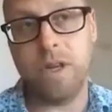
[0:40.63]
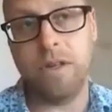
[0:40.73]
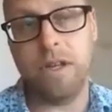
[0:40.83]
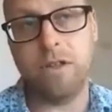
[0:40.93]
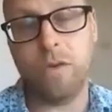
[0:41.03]

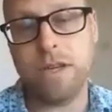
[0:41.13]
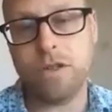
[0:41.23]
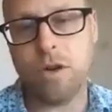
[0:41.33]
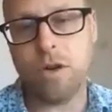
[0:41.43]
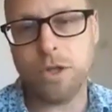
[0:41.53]
it
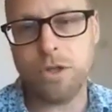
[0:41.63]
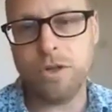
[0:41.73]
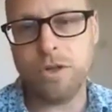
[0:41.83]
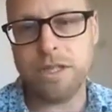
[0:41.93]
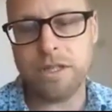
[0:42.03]
creates
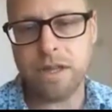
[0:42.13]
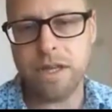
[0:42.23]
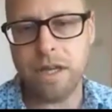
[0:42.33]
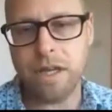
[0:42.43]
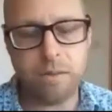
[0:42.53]
opportunities to
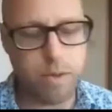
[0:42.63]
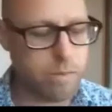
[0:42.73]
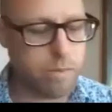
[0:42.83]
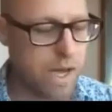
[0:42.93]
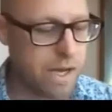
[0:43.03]
think a little bit
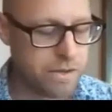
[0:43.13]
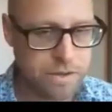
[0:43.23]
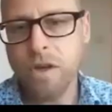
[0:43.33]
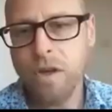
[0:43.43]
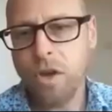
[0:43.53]
about
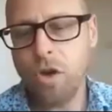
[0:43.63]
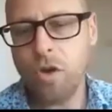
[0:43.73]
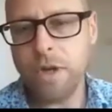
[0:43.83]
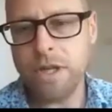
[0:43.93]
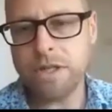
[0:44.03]

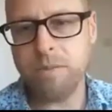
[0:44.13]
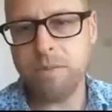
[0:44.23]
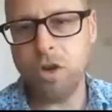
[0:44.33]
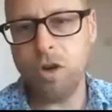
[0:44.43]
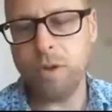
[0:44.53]
urbanism
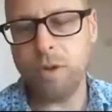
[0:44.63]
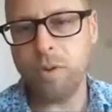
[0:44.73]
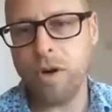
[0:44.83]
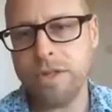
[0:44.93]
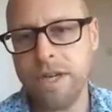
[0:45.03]
and urban
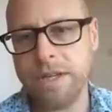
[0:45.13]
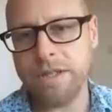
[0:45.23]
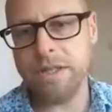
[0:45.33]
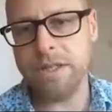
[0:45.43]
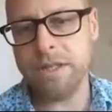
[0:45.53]

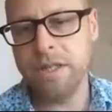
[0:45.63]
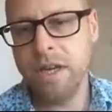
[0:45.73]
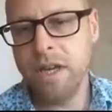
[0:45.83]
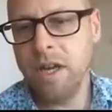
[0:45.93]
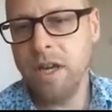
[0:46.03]
processes,
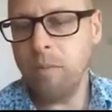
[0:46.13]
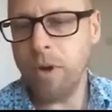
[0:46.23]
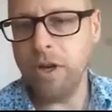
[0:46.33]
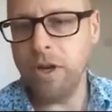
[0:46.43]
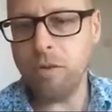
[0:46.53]

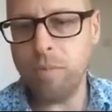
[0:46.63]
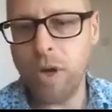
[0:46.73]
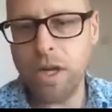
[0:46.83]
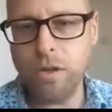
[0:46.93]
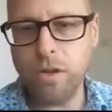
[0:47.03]
but not
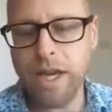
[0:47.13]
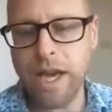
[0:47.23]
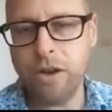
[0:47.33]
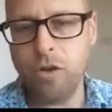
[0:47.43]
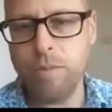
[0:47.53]
by looking
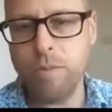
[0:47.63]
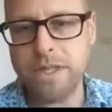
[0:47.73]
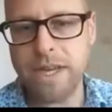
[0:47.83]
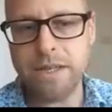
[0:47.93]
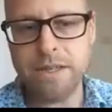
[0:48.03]
at urban
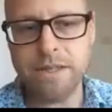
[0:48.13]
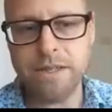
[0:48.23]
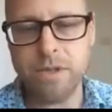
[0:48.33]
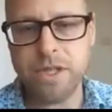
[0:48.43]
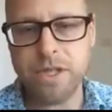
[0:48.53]
centers
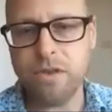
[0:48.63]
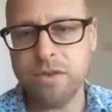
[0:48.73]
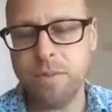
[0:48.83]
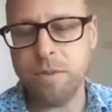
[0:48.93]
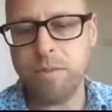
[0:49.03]

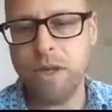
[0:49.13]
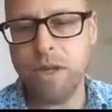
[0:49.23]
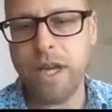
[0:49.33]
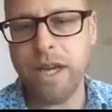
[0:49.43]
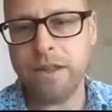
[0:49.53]
themselves, but by
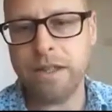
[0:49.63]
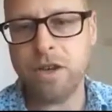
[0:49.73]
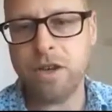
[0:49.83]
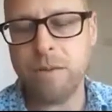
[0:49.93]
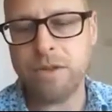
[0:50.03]
looking at the
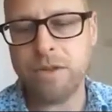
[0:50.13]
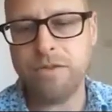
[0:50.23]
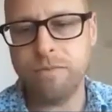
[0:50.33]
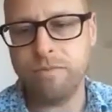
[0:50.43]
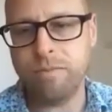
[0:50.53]
types of
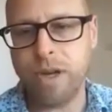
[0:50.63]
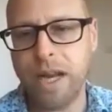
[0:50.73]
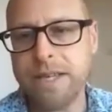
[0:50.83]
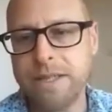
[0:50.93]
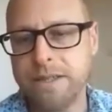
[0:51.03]

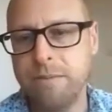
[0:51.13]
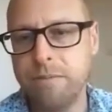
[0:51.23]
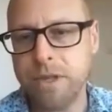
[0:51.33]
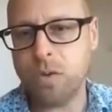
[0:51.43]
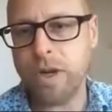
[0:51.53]
places
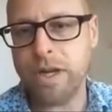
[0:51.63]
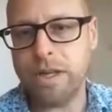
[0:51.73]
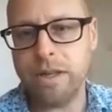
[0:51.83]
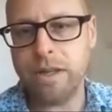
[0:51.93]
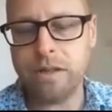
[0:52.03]
in
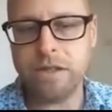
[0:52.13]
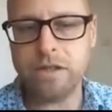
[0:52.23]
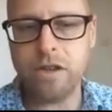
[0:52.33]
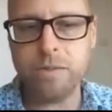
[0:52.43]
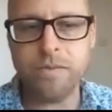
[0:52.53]
between, the
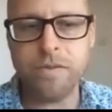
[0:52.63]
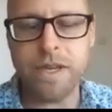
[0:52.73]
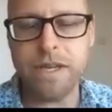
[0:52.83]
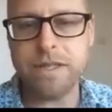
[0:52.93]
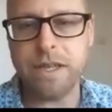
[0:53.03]
types of
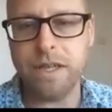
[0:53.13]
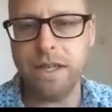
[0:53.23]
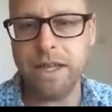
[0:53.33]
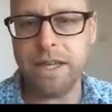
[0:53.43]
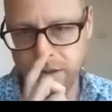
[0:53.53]
things that
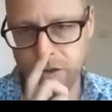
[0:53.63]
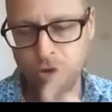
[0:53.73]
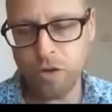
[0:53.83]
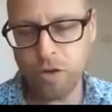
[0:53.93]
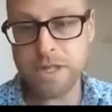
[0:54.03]
link
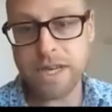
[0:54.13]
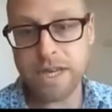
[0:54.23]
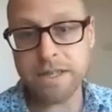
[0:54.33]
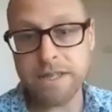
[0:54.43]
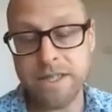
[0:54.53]
urban
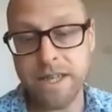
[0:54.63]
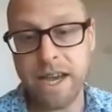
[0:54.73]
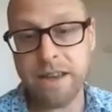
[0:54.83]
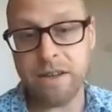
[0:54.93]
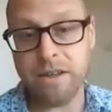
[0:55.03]
centers
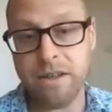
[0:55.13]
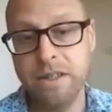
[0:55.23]
together.